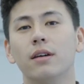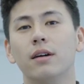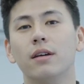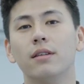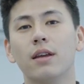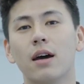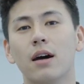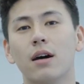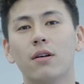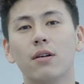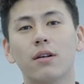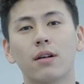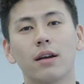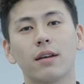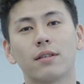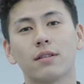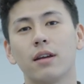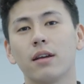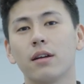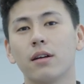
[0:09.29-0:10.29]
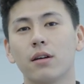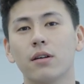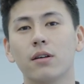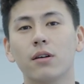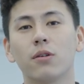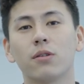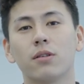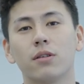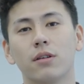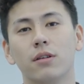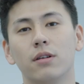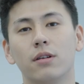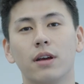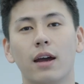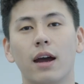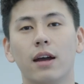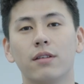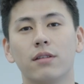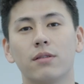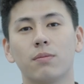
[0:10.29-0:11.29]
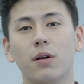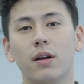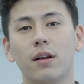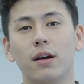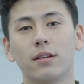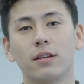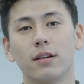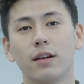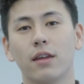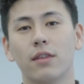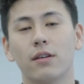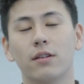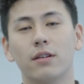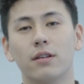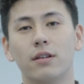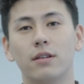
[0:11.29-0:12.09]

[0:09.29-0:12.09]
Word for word: And now, let's take a closer look at this product together.